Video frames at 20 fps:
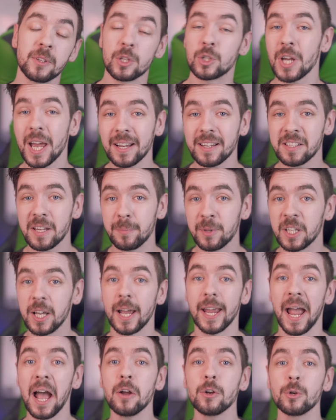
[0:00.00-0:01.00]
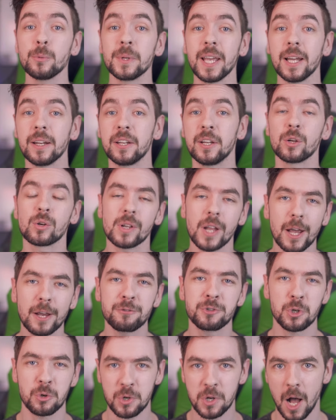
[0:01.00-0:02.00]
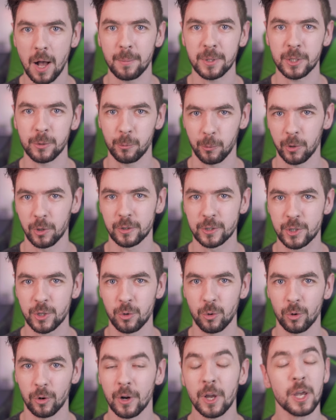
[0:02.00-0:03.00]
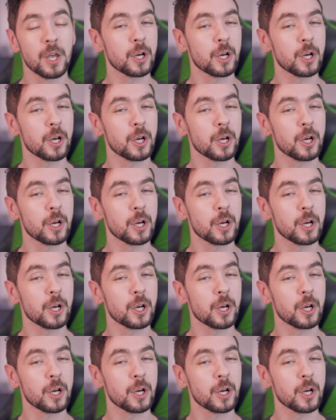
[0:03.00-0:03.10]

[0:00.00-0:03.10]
the Jacksepticeye How Did We Get Here live show comedy world tour?